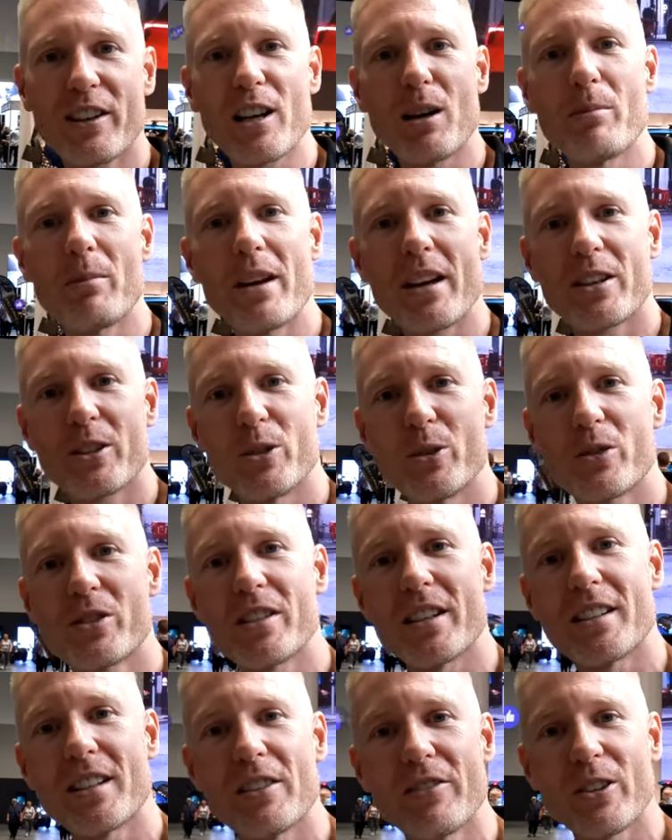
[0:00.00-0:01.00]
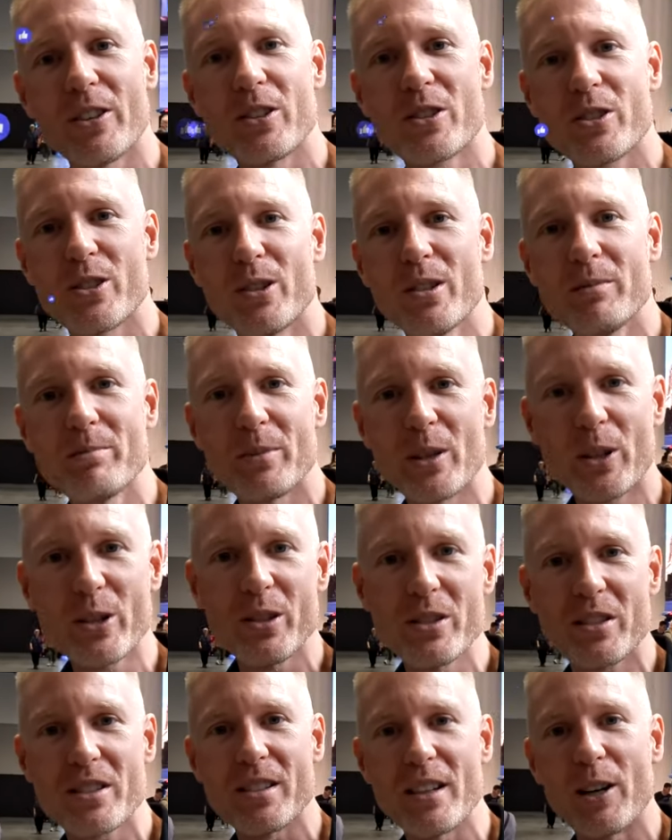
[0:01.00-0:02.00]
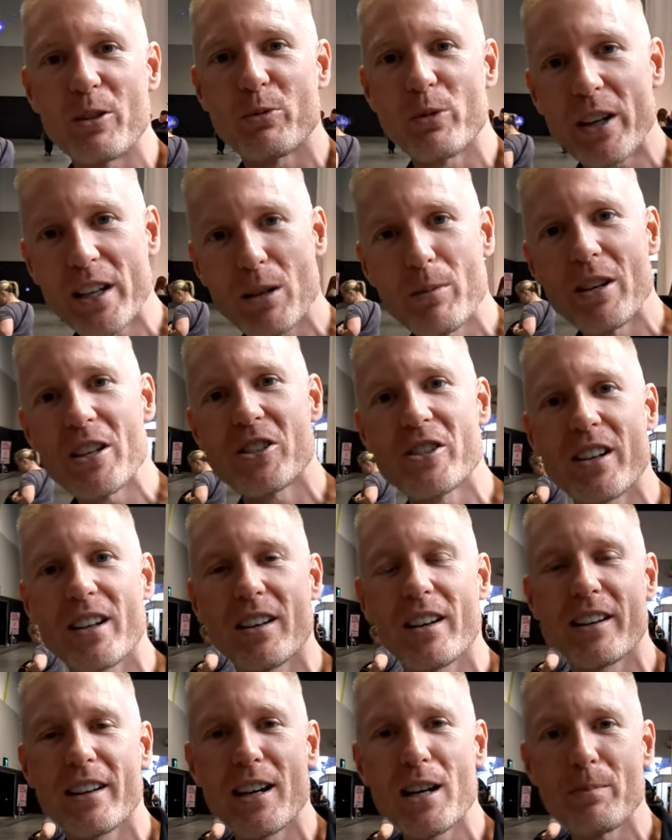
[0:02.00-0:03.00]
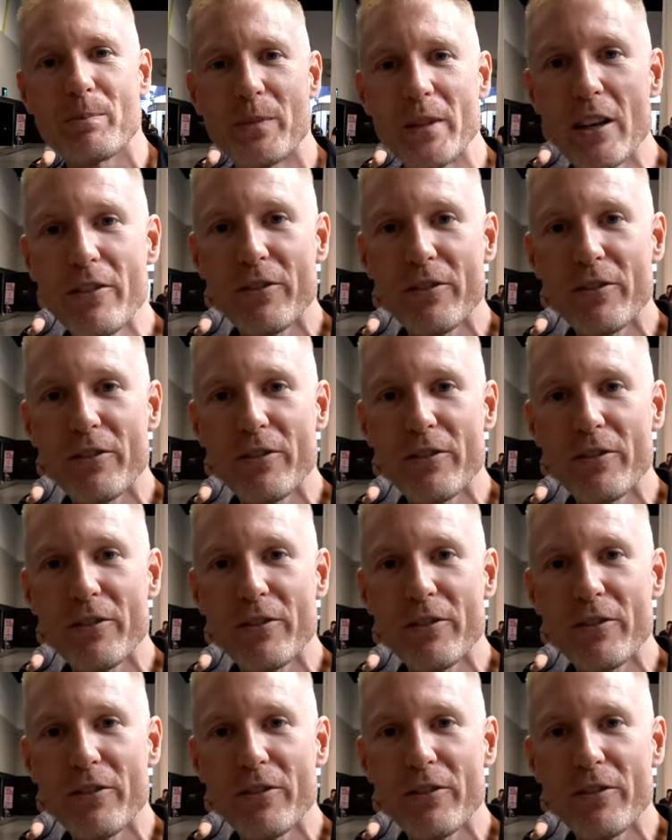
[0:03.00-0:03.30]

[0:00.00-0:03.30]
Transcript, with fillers: come back to Sydney very soon because I'd recommend checking it out.